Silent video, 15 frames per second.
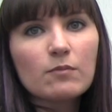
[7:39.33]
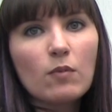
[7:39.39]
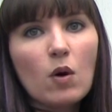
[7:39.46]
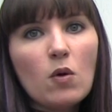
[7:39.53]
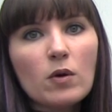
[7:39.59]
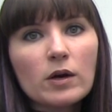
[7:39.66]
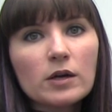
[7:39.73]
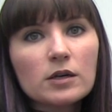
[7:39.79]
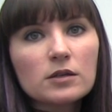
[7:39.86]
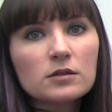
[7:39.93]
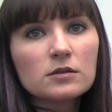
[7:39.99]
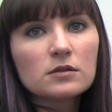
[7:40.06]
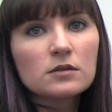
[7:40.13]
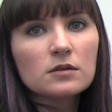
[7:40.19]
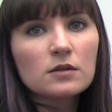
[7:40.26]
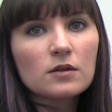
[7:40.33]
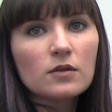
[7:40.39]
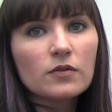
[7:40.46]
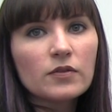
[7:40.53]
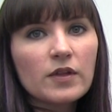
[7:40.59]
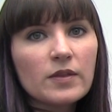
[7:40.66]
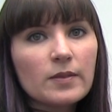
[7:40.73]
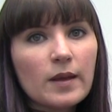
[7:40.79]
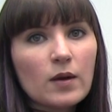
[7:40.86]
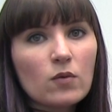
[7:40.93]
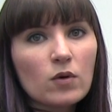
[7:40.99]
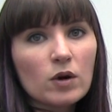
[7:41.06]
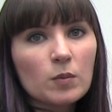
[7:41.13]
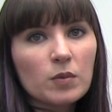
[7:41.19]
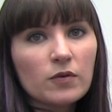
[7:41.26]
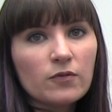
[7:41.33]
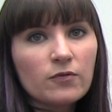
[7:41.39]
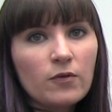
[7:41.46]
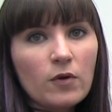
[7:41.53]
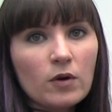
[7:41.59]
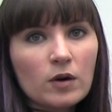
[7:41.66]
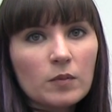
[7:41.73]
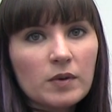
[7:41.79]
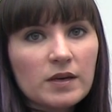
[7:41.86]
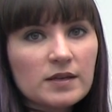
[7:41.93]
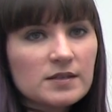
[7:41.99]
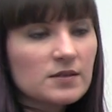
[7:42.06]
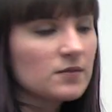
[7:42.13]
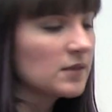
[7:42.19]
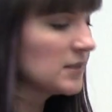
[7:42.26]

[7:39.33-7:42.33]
more than they were before because of the